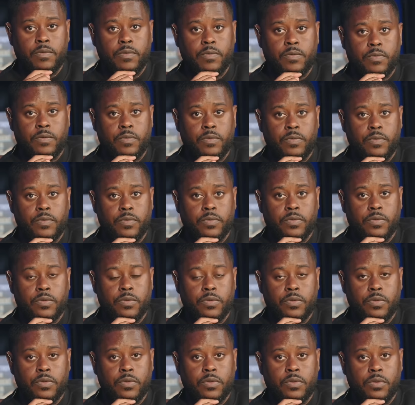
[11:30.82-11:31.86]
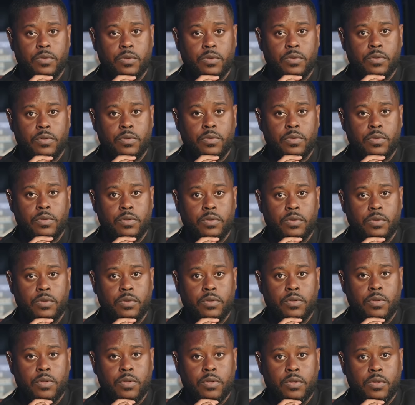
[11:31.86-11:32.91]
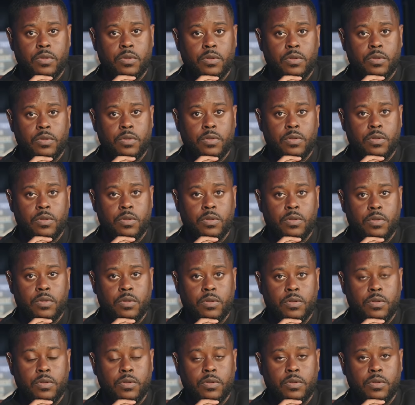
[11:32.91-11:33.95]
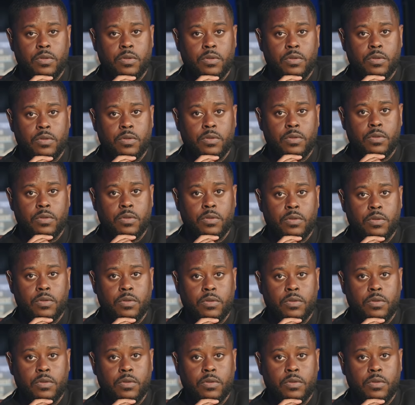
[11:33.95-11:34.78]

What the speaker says: (not speaking)